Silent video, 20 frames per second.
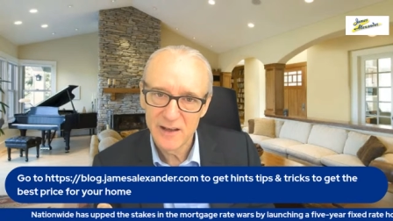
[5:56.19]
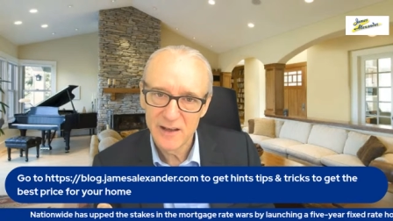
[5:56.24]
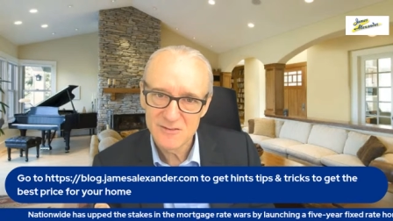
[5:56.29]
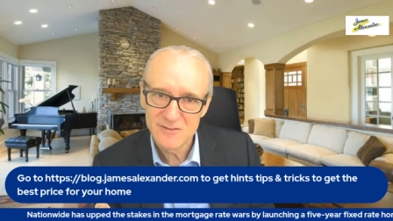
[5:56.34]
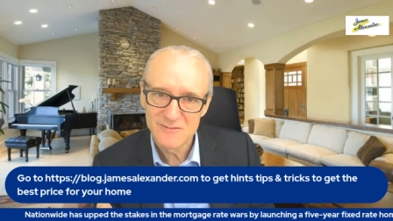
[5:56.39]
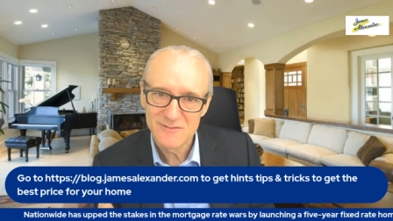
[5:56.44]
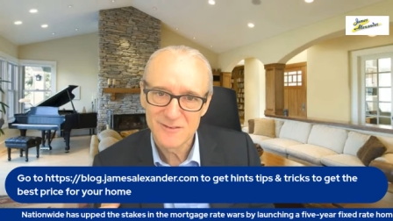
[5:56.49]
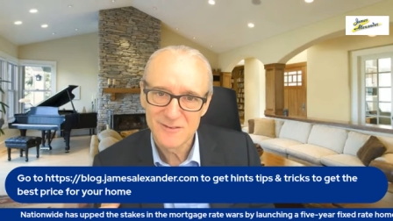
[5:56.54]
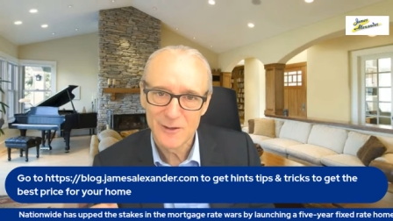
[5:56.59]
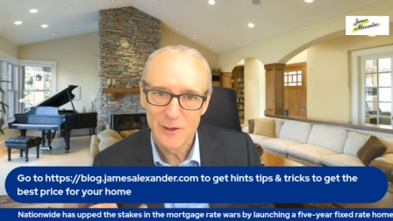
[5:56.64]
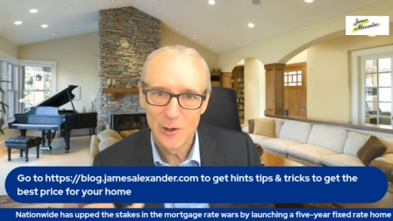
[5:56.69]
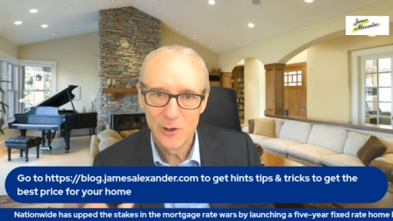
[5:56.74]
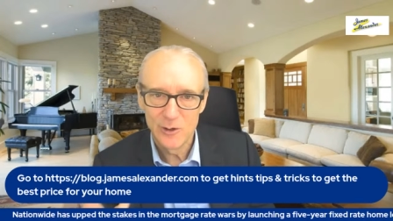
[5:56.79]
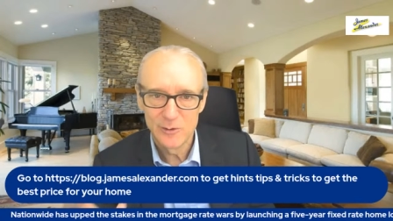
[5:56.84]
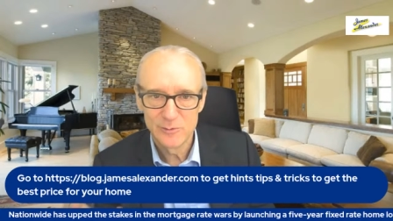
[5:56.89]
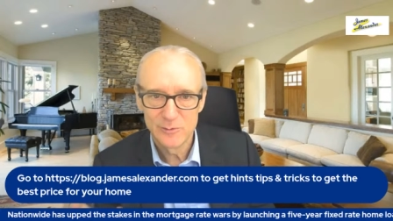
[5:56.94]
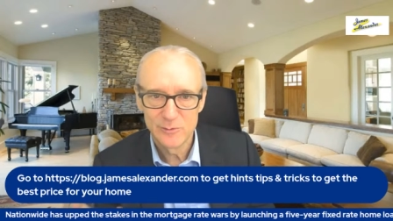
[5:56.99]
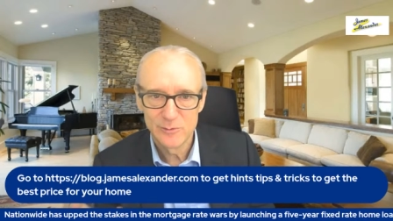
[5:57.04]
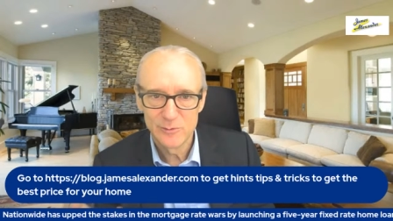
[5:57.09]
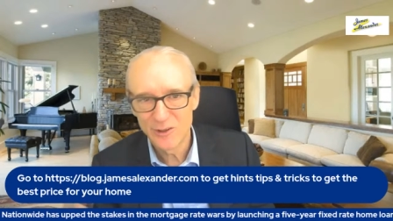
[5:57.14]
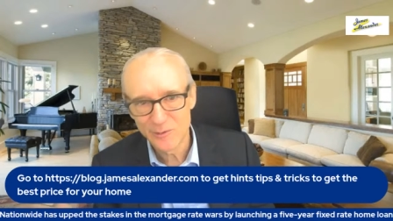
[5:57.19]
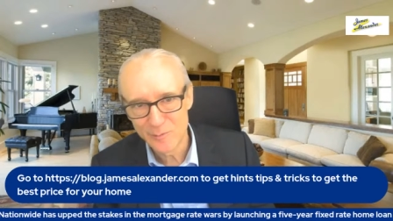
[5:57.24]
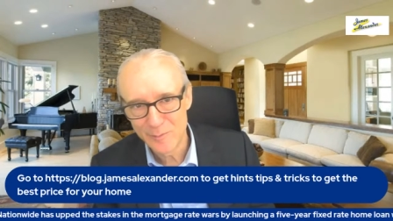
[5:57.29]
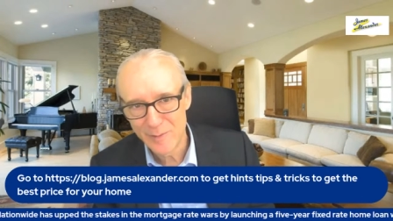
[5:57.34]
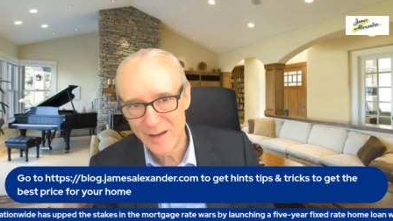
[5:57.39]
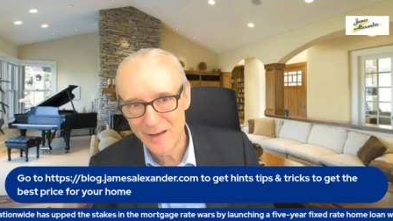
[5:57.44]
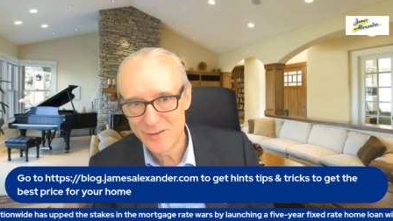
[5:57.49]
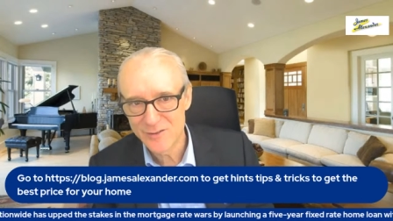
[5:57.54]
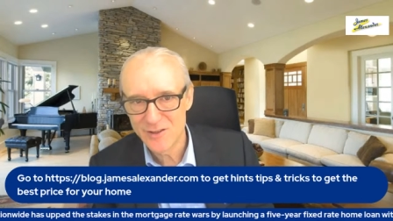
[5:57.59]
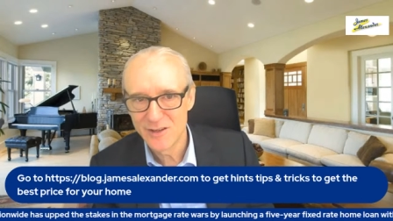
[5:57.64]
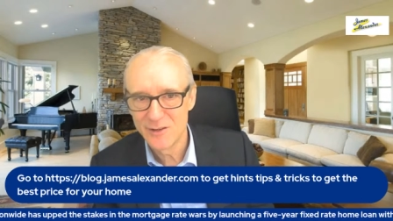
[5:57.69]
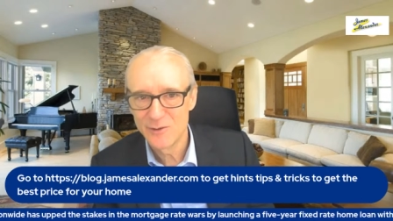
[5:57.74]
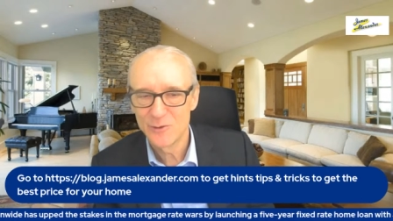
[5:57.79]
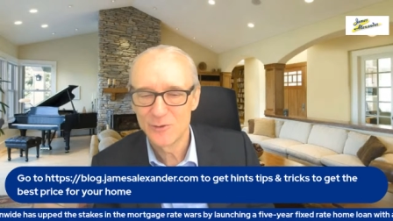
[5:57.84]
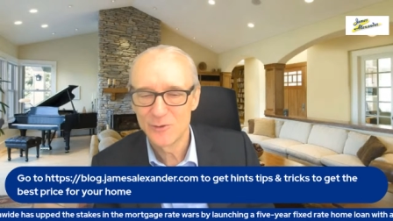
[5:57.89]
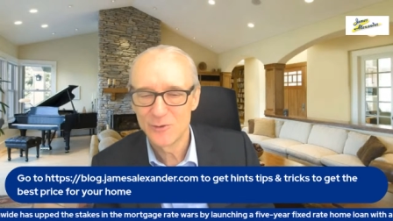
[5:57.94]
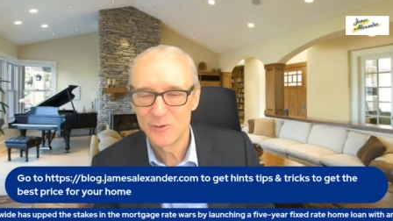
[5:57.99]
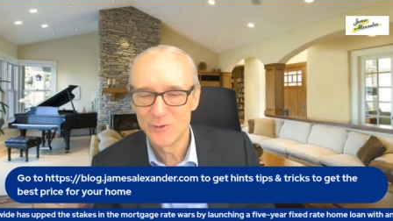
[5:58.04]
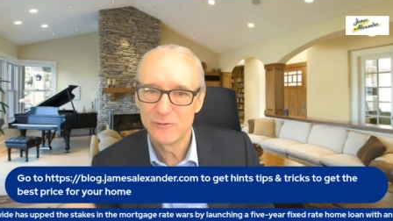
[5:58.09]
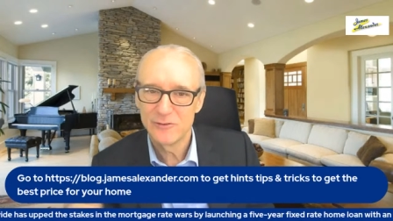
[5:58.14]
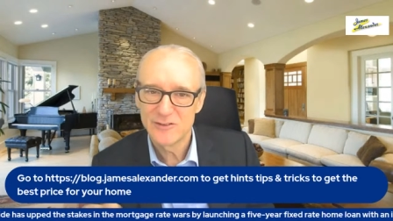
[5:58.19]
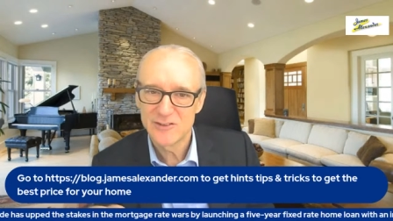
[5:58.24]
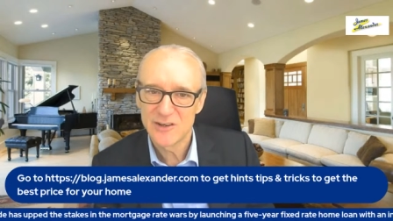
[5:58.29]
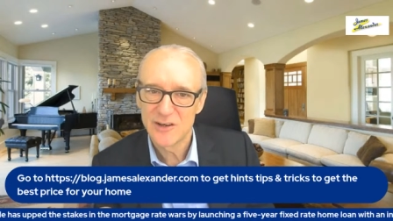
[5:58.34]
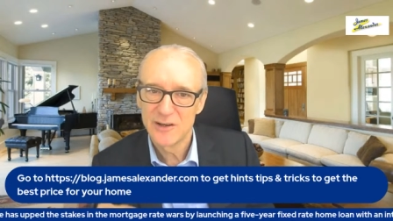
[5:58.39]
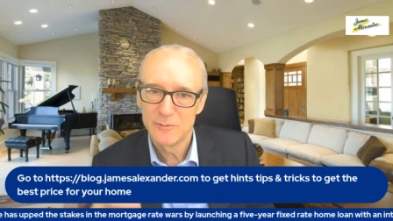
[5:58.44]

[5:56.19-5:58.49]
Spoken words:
Home and Garden magazine on a coffee table,